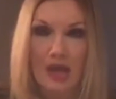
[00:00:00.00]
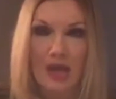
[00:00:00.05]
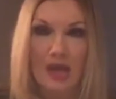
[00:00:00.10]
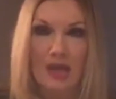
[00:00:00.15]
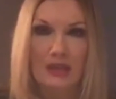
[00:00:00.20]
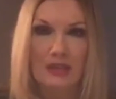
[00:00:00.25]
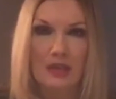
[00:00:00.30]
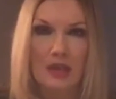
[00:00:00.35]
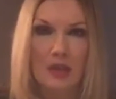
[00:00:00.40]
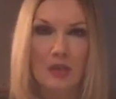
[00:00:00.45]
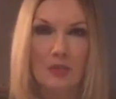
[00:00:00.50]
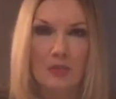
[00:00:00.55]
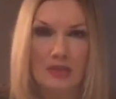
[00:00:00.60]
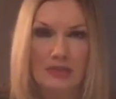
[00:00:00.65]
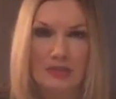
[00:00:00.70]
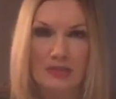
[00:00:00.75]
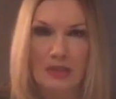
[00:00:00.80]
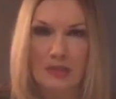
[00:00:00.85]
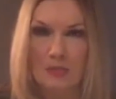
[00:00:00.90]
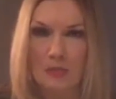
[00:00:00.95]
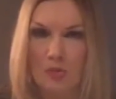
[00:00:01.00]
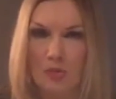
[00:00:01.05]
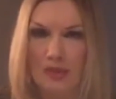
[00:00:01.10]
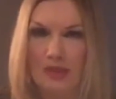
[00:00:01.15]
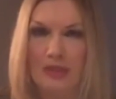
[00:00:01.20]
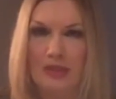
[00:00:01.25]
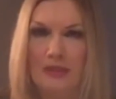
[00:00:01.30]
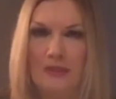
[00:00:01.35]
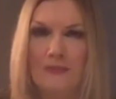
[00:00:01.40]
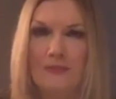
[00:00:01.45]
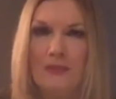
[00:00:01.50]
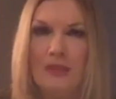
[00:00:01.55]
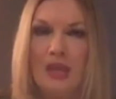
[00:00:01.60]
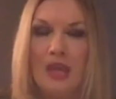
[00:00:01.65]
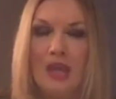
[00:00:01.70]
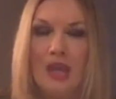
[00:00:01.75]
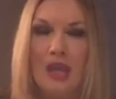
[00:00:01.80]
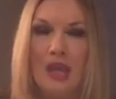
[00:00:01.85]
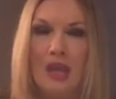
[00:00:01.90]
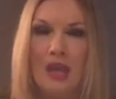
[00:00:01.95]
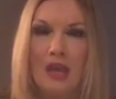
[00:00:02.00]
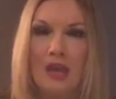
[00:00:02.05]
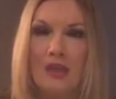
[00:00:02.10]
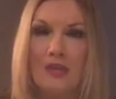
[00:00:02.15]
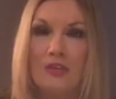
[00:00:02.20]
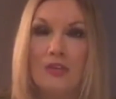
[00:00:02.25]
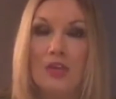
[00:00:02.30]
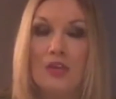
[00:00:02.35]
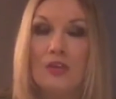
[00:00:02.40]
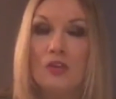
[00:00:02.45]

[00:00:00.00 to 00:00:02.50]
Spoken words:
on Wednesday morning, and